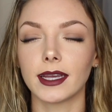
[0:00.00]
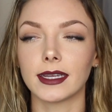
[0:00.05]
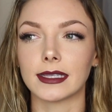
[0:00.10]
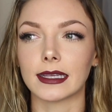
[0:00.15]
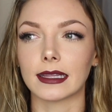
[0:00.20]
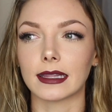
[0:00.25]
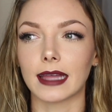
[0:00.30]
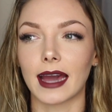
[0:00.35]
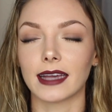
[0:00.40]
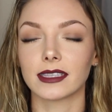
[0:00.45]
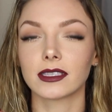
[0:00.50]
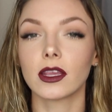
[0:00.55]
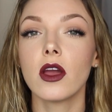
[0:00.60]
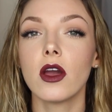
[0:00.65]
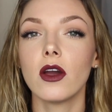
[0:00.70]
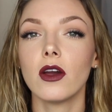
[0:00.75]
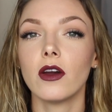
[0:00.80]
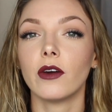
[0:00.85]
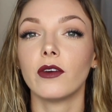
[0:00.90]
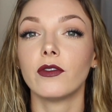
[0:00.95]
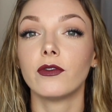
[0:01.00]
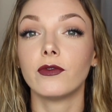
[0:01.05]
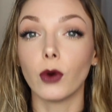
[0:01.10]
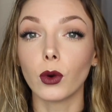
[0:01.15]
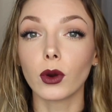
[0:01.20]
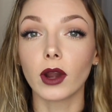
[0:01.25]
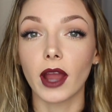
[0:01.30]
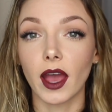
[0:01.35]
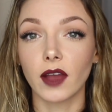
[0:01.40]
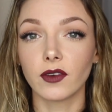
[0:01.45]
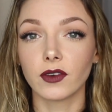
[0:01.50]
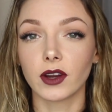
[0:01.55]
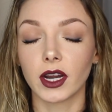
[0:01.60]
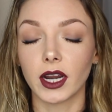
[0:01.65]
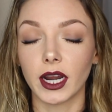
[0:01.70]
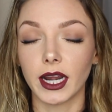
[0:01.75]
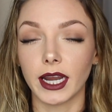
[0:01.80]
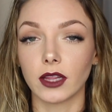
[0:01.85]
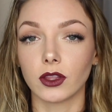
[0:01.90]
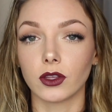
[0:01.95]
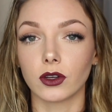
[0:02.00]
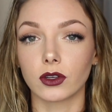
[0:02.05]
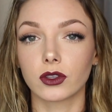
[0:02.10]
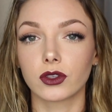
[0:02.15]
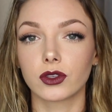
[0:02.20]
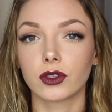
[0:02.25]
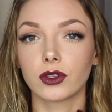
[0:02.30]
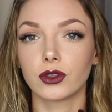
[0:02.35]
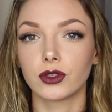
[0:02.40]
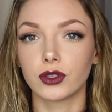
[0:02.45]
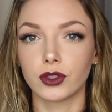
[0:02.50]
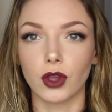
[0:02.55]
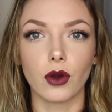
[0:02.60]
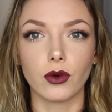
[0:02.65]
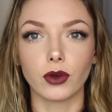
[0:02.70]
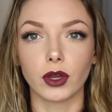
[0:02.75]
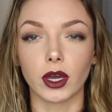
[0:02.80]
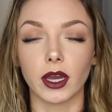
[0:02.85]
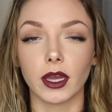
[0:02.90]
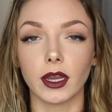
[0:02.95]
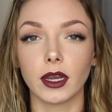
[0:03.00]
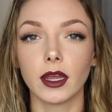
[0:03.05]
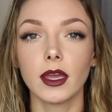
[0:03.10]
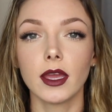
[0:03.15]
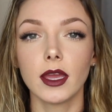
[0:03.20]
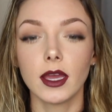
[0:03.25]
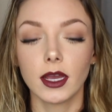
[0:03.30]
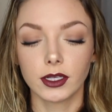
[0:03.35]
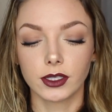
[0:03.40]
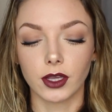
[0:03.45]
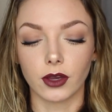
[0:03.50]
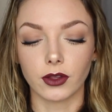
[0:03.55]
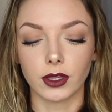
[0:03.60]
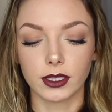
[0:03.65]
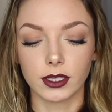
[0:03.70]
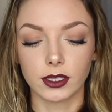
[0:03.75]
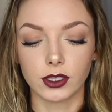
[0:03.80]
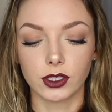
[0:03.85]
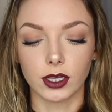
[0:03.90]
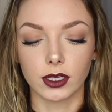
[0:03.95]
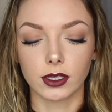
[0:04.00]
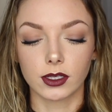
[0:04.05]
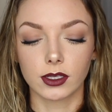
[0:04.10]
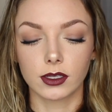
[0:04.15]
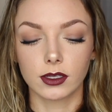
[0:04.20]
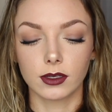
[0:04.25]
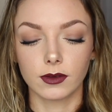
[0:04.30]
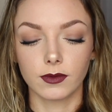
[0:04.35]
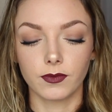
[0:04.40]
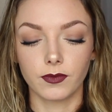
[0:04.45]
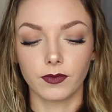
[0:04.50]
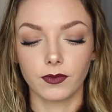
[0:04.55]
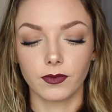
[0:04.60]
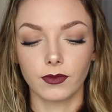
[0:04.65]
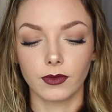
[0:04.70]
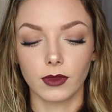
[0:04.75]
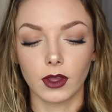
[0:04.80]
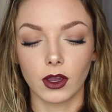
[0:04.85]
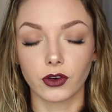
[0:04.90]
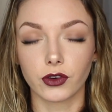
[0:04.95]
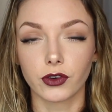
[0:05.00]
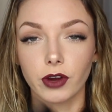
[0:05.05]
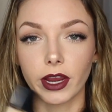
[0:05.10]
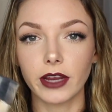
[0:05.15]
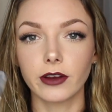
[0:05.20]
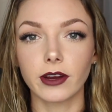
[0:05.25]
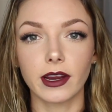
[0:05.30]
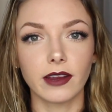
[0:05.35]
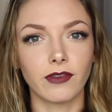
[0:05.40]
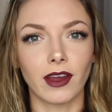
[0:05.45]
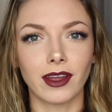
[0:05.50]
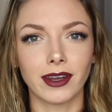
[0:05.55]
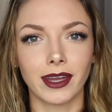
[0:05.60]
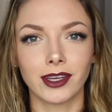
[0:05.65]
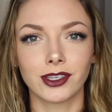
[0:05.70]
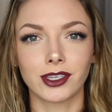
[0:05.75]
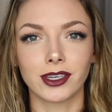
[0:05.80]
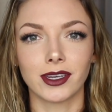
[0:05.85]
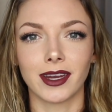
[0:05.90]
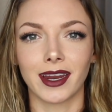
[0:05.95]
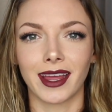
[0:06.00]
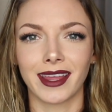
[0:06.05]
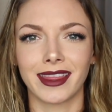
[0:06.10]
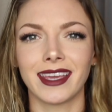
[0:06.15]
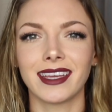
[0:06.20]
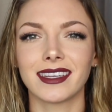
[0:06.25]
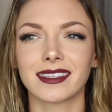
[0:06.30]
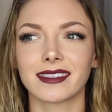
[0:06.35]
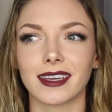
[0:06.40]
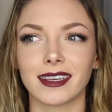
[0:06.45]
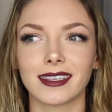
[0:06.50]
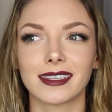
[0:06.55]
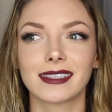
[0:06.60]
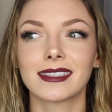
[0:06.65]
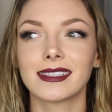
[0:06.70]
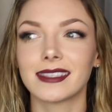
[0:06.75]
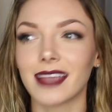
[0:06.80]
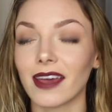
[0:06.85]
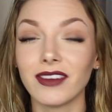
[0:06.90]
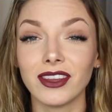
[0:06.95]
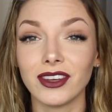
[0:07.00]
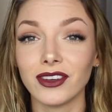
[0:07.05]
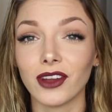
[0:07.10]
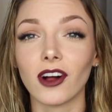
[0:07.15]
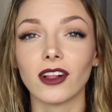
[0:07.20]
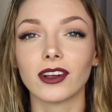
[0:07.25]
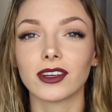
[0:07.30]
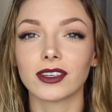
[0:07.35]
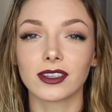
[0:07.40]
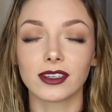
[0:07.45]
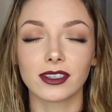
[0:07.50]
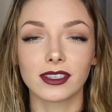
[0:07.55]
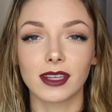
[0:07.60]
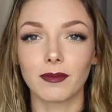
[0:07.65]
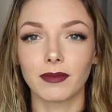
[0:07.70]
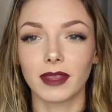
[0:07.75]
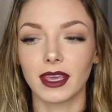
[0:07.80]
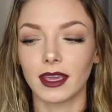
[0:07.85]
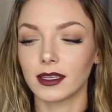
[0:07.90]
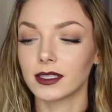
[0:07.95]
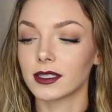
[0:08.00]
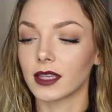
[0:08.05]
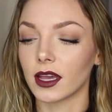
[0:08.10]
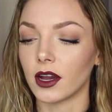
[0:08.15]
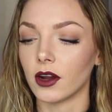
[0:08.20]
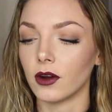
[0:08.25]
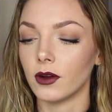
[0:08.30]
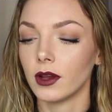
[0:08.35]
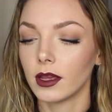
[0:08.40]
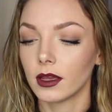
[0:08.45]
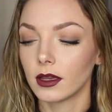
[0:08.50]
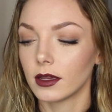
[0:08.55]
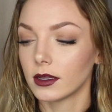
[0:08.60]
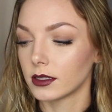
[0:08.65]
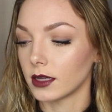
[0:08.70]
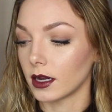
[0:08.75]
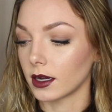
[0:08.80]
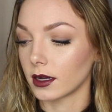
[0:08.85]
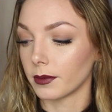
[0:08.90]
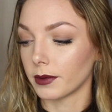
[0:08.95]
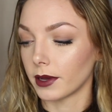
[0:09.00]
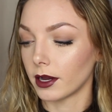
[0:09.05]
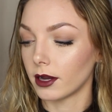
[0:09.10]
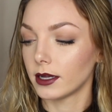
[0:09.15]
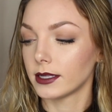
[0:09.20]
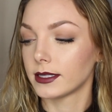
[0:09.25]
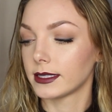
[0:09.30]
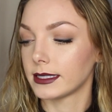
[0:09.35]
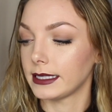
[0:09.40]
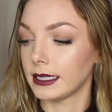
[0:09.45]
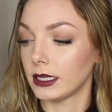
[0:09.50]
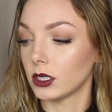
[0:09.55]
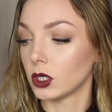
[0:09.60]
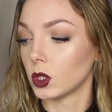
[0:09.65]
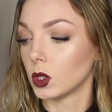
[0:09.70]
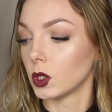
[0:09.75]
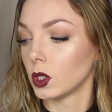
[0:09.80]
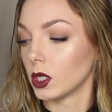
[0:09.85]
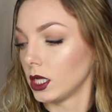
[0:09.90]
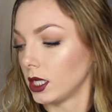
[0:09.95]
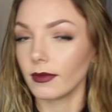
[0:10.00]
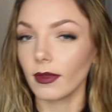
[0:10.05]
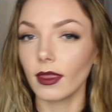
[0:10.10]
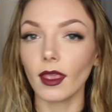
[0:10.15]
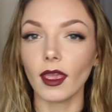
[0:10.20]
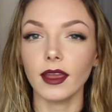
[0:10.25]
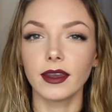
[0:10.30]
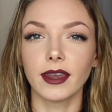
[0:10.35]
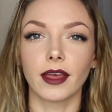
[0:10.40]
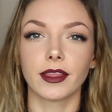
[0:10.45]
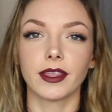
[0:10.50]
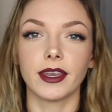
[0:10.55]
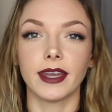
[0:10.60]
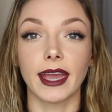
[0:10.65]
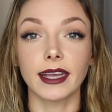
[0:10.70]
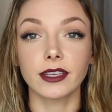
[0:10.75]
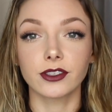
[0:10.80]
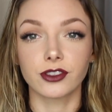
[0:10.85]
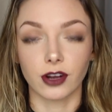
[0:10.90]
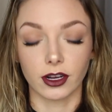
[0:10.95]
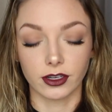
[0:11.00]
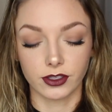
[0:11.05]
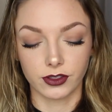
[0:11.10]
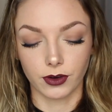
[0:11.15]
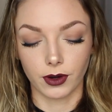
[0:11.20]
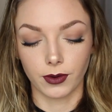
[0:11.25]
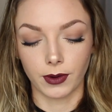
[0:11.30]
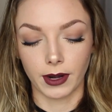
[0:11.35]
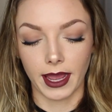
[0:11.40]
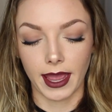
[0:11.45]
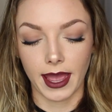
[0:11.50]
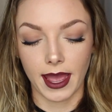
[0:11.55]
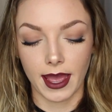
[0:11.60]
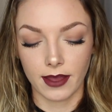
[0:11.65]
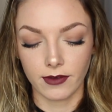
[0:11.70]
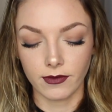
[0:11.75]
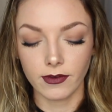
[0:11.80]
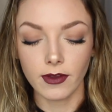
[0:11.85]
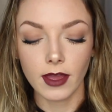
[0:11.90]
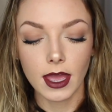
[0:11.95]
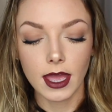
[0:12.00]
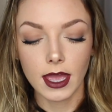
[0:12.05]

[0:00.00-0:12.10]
because it lasts forever and it looks so good. So this is just a great foundation, and I think it's like $7 or something. So talk about a steal. Now the next drugstore one I have